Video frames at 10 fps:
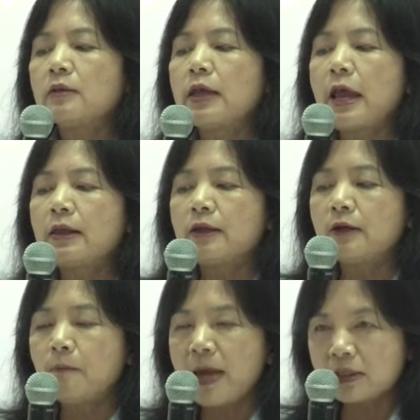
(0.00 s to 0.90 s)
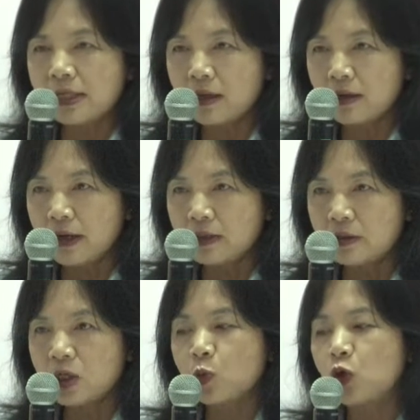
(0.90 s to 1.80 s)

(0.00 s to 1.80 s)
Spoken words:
then the mass analyzer, the